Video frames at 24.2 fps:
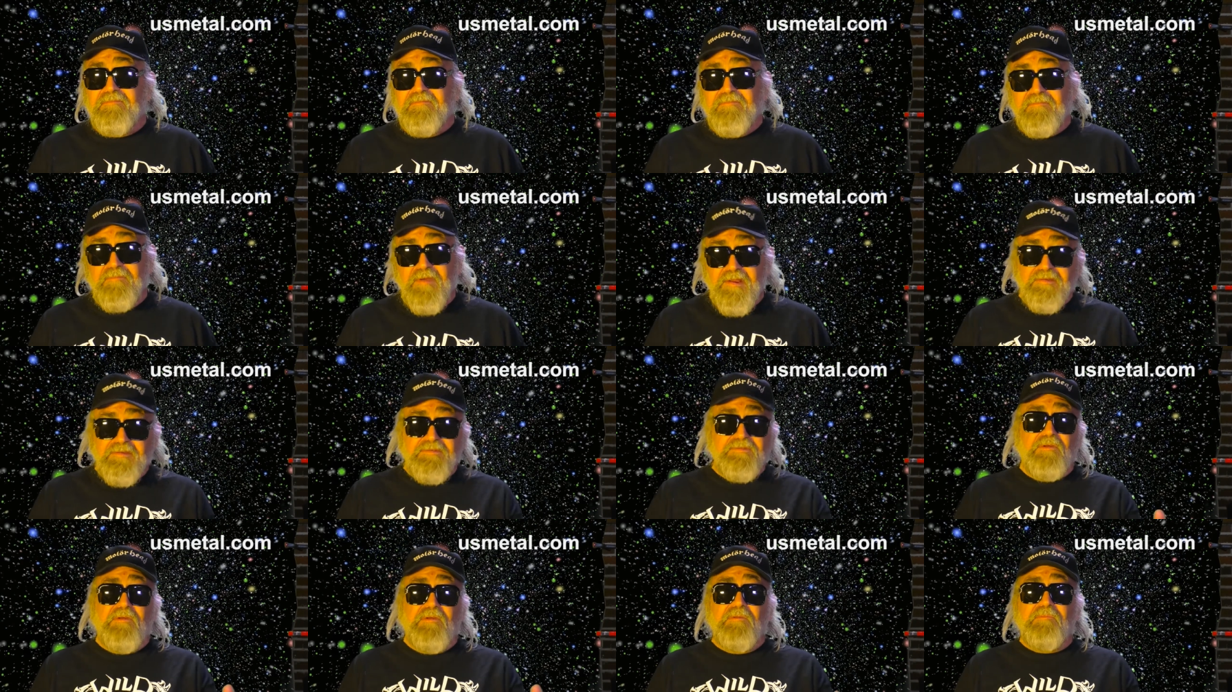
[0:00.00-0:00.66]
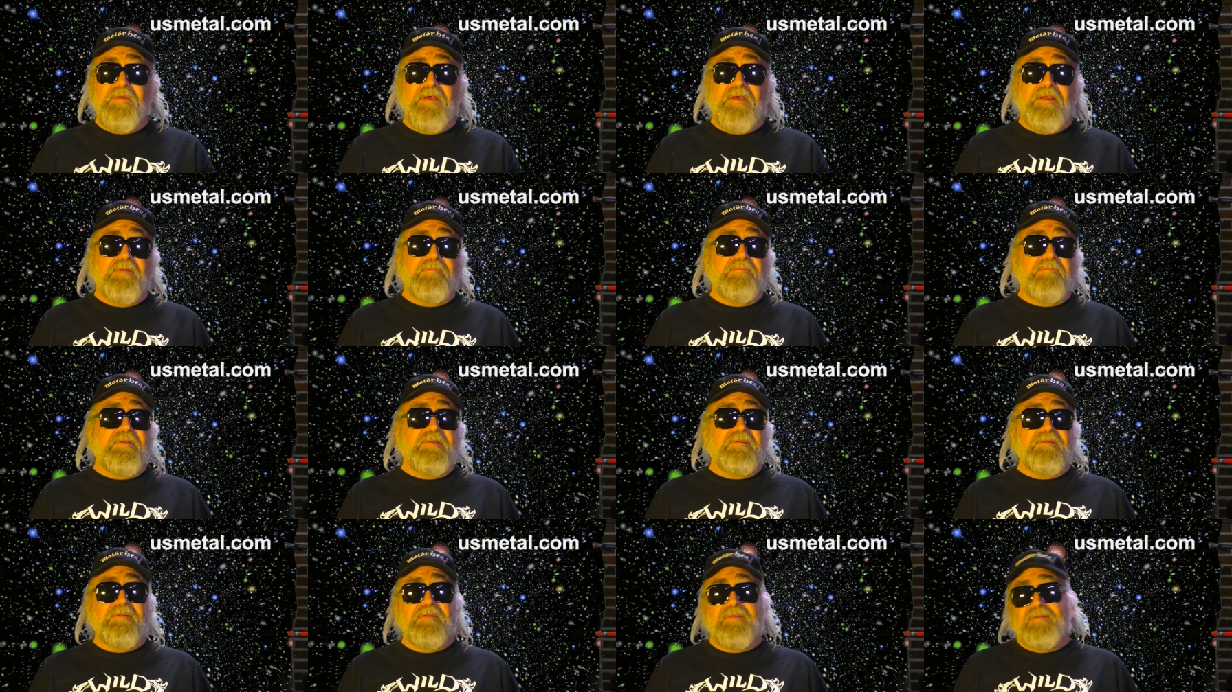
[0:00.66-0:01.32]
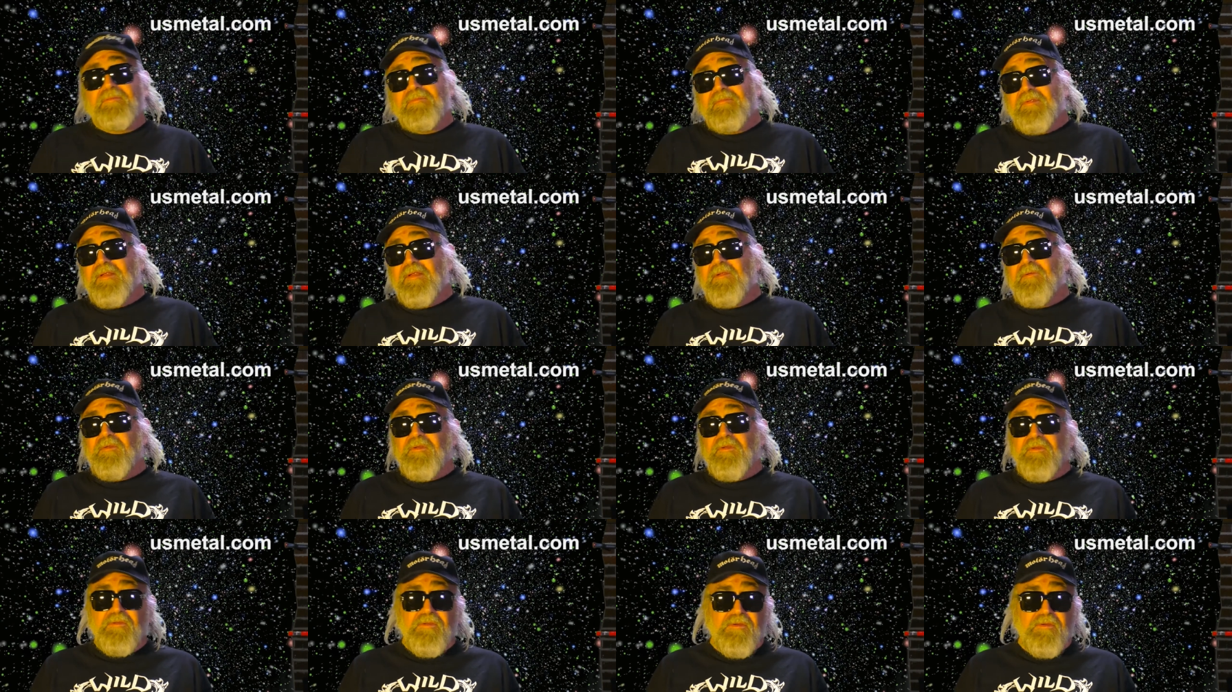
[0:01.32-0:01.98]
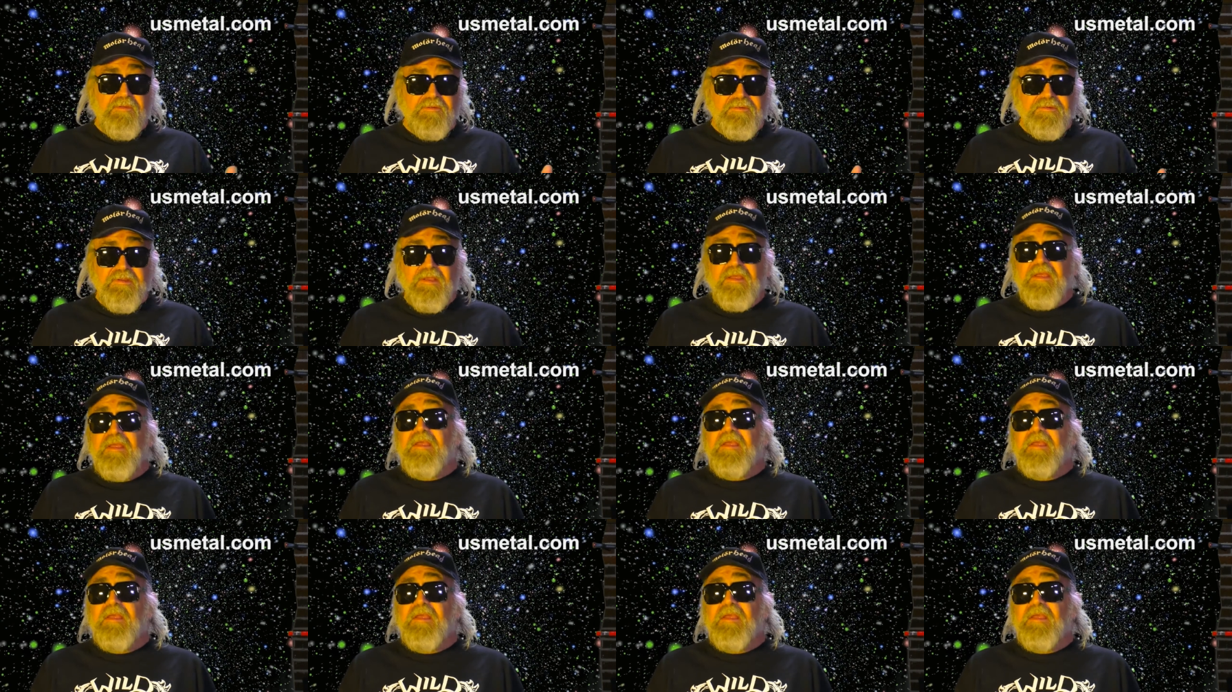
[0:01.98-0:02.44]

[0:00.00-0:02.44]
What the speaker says: Might have sold better, but you know, who knows?